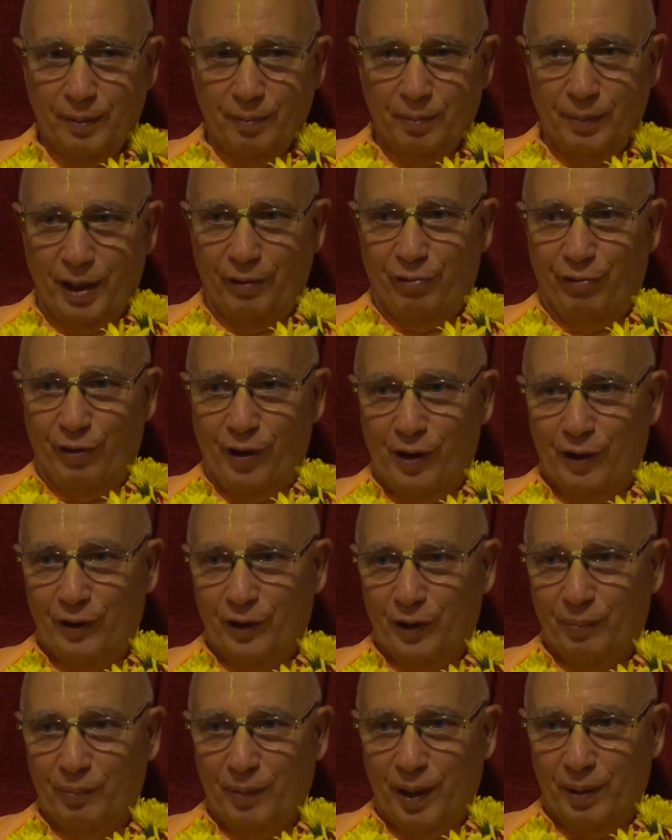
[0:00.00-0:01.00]
My
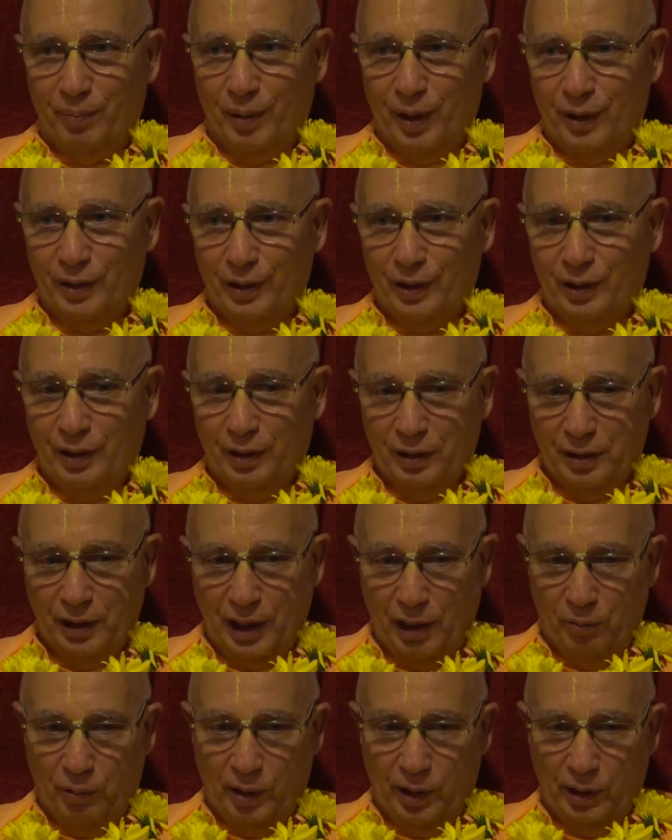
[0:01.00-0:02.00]
father, my mother,
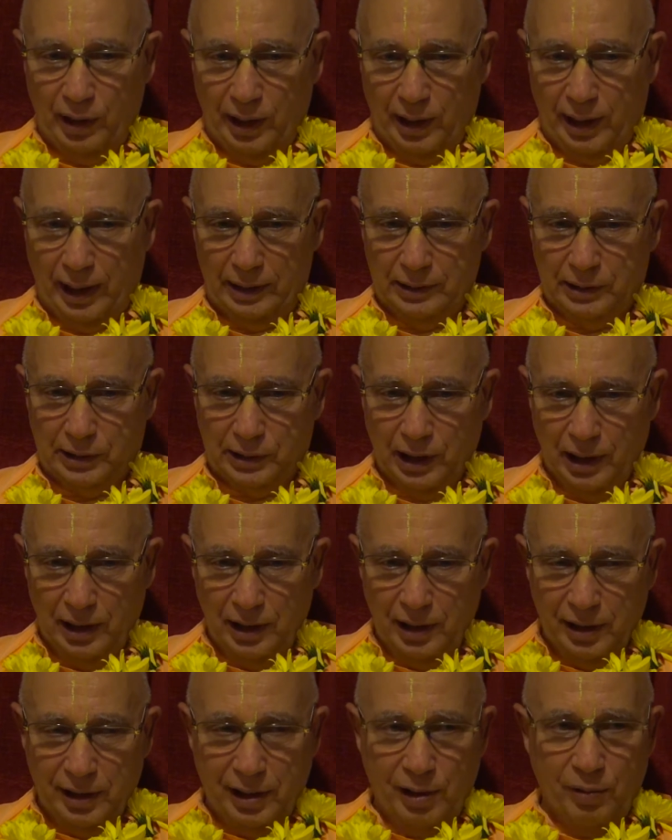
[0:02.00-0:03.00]
they weren't
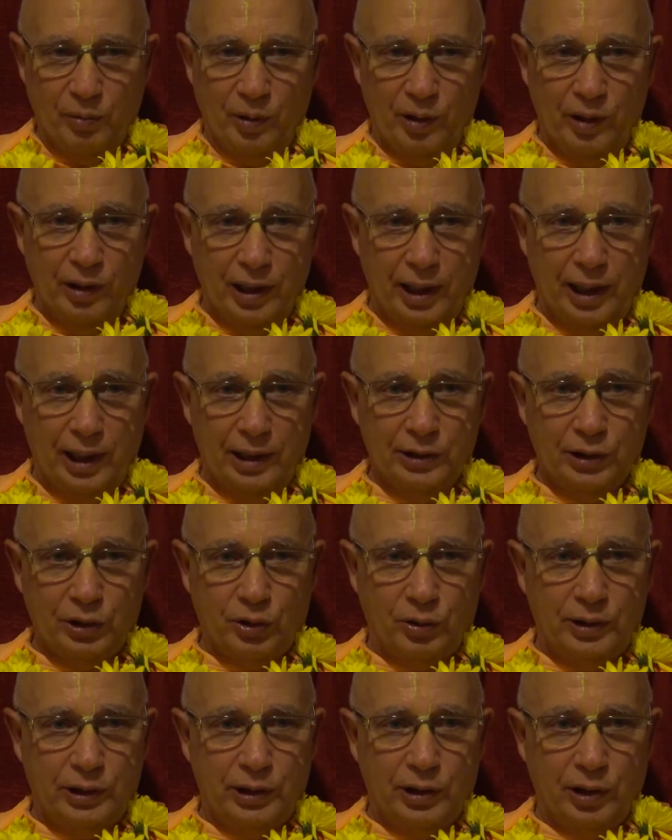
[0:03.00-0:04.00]
against
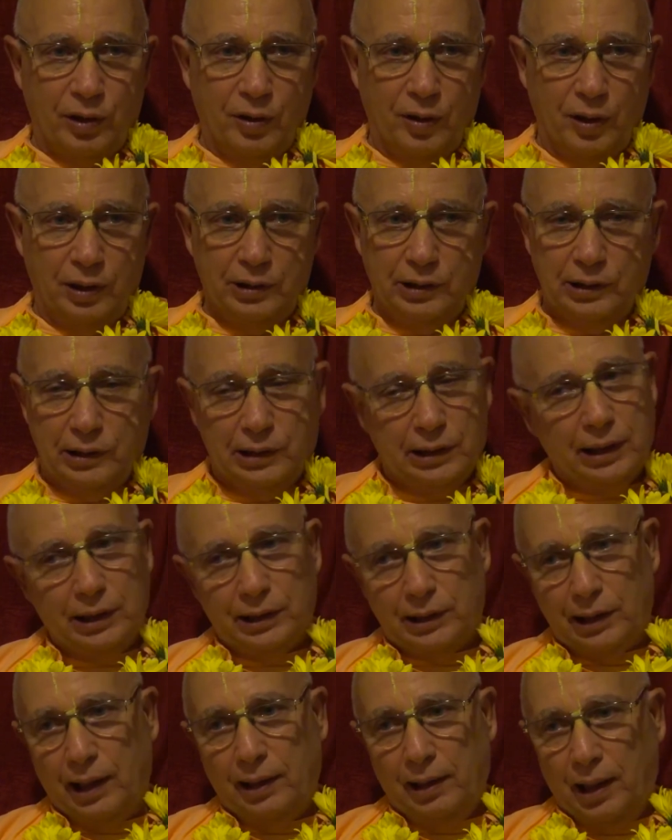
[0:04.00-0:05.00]
Krishna
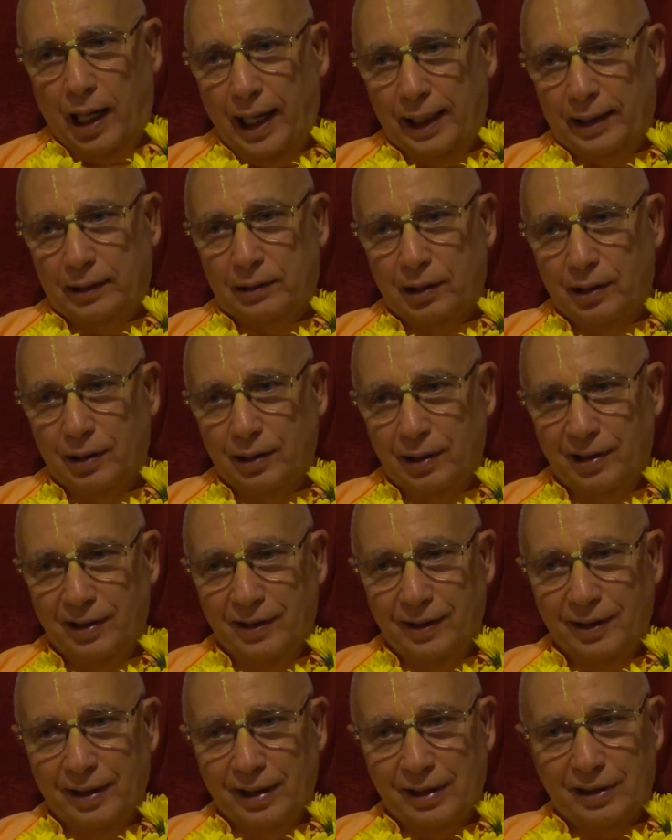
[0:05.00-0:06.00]
consciousness. They liked,
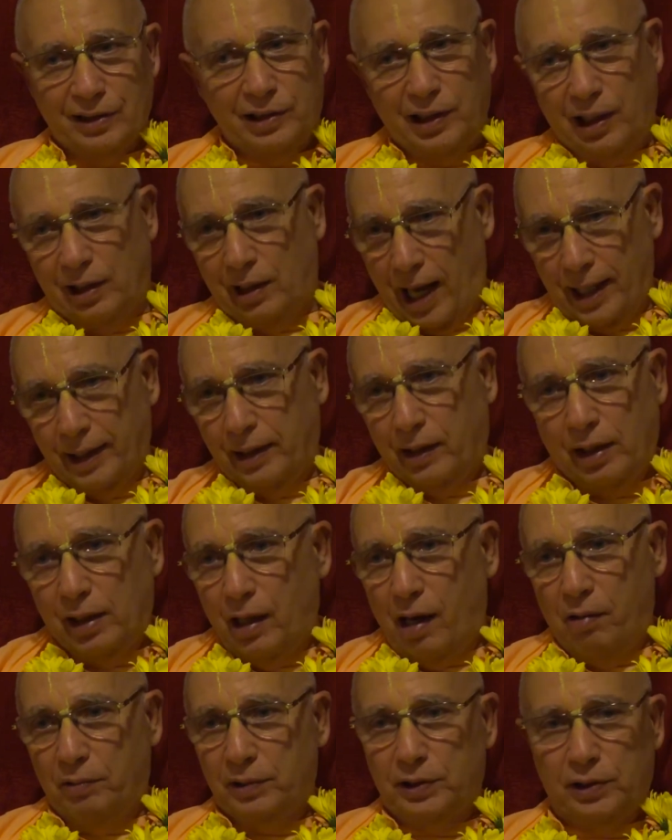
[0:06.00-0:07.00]
because they liked that
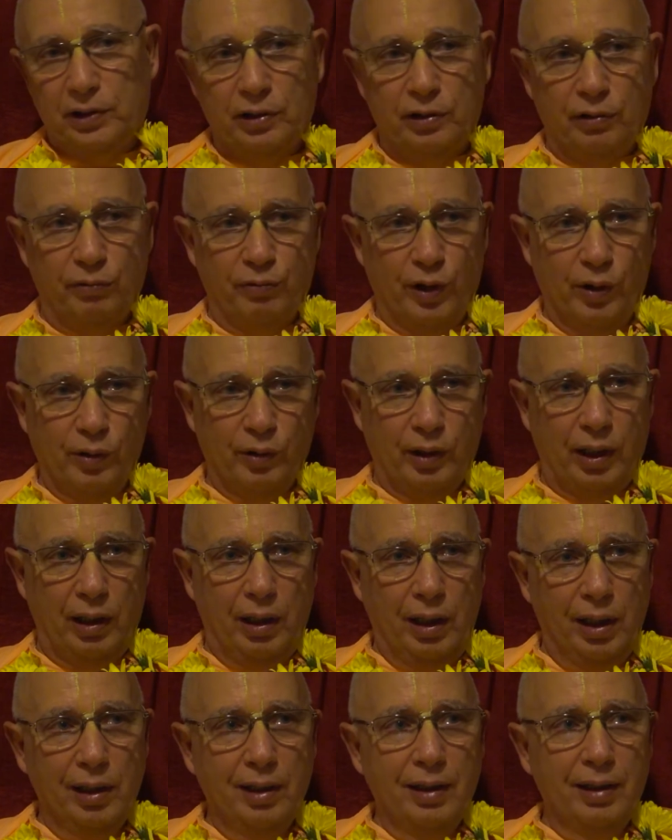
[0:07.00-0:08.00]
I was a
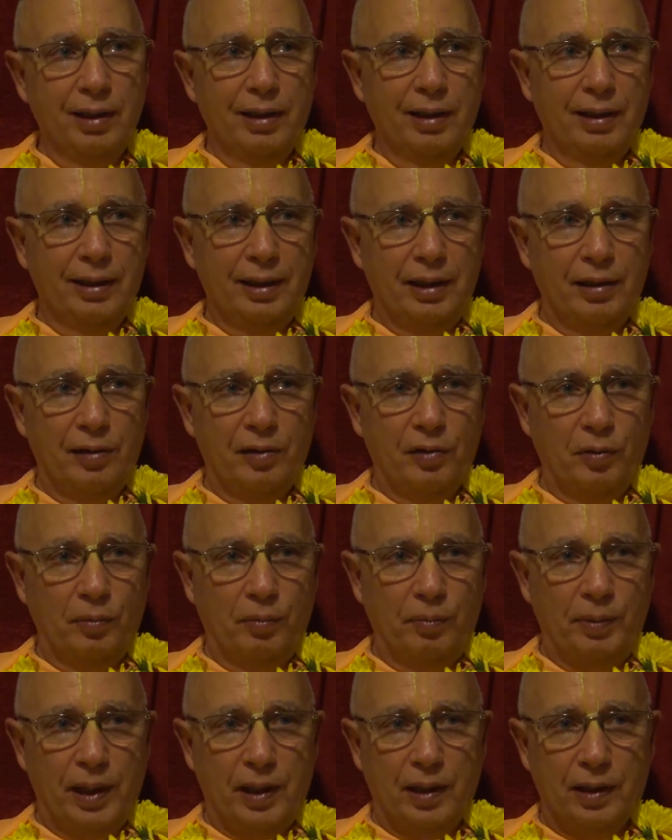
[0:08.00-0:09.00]
devotee. You know,
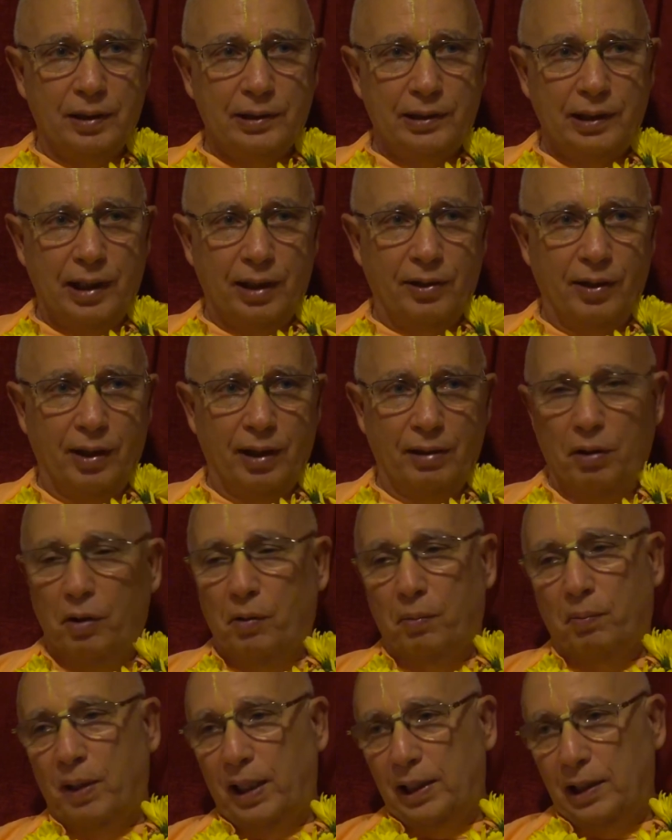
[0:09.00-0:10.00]
because they thought,
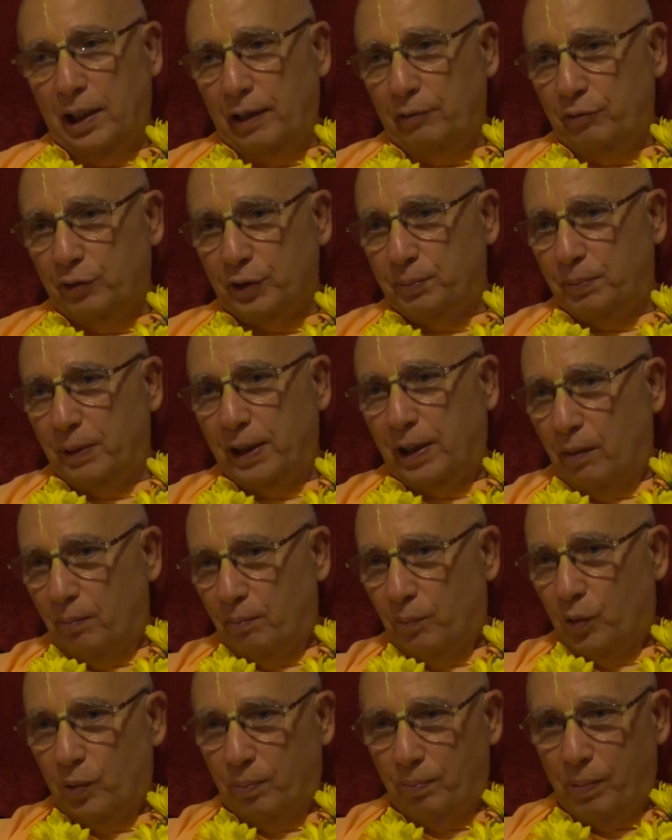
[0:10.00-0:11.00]
oh, my life has become
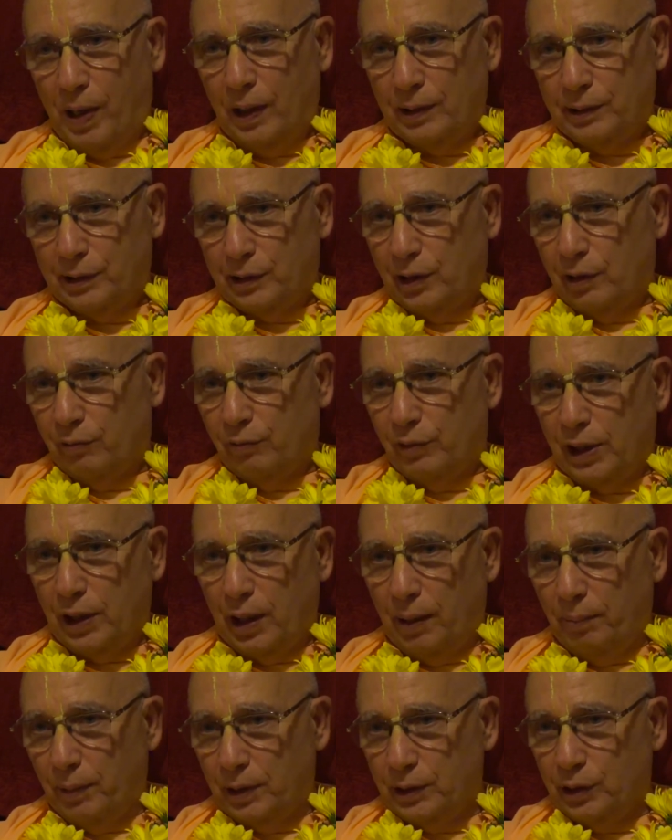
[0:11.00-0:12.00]
more positive. Then
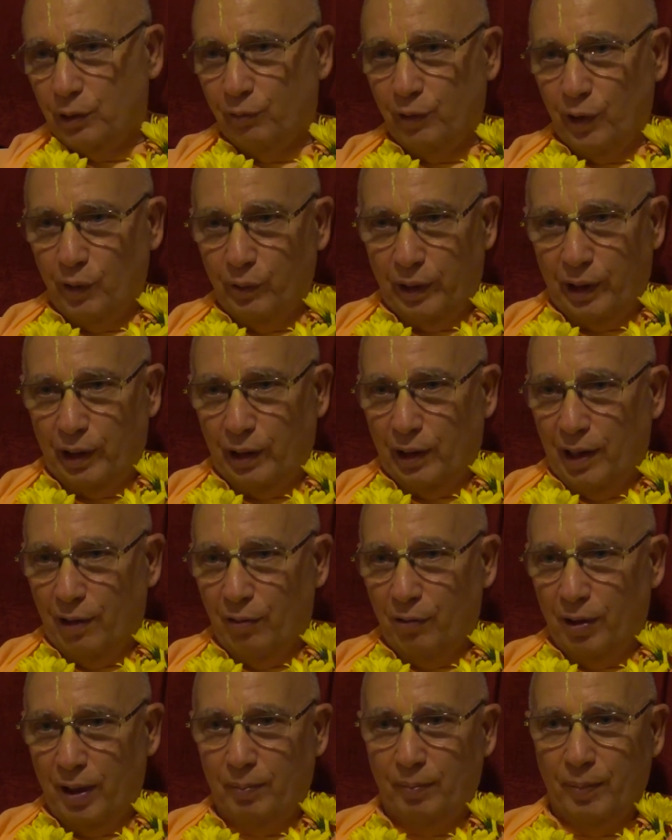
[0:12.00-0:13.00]
I'm a devotee.
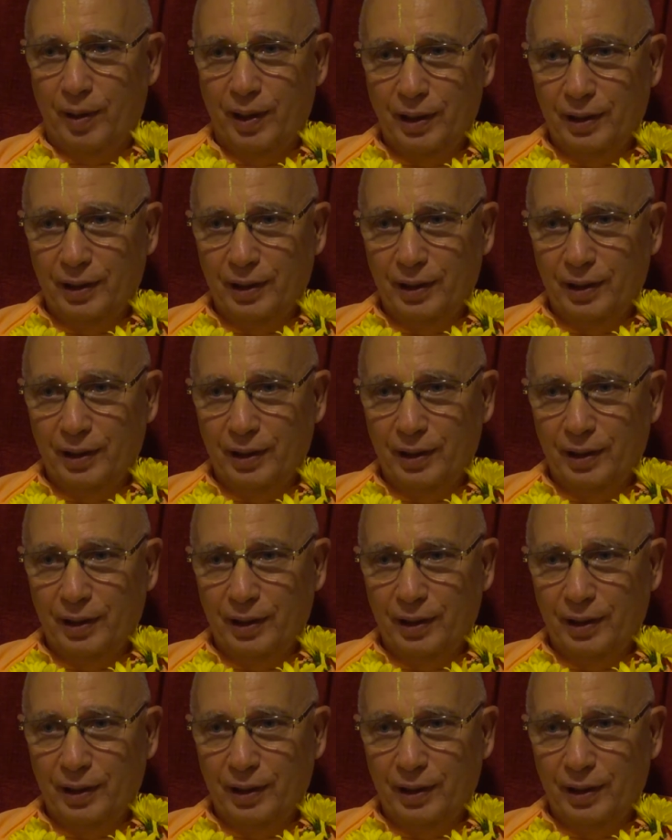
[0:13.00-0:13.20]
Now I'm